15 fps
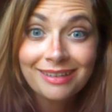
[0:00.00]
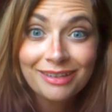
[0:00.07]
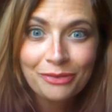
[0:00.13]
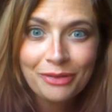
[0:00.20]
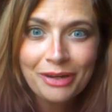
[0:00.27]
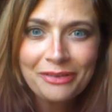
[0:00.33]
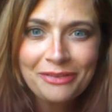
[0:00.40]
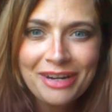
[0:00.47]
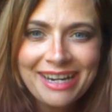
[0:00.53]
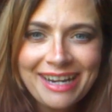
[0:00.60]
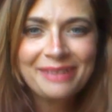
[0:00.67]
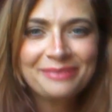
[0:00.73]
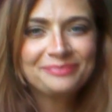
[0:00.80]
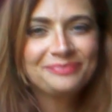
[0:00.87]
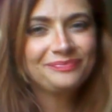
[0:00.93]
career
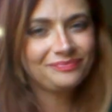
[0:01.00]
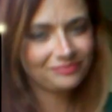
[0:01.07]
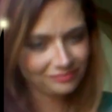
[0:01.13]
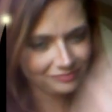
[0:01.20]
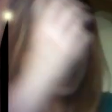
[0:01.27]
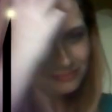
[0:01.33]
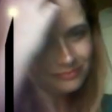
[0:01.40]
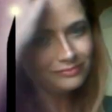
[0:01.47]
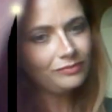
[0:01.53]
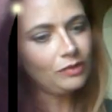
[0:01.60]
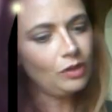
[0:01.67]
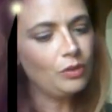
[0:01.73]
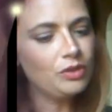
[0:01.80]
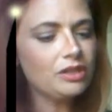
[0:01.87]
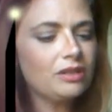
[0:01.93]
reading,
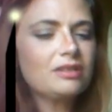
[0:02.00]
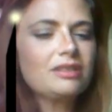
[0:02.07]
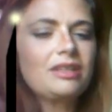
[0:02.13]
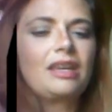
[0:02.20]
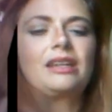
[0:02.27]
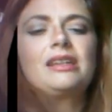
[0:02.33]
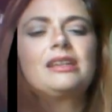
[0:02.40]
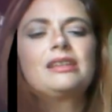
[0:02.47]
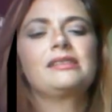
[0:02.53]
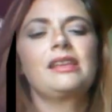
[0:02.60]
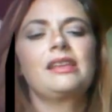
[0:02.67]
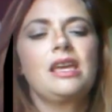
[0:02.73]
which it looks like it is,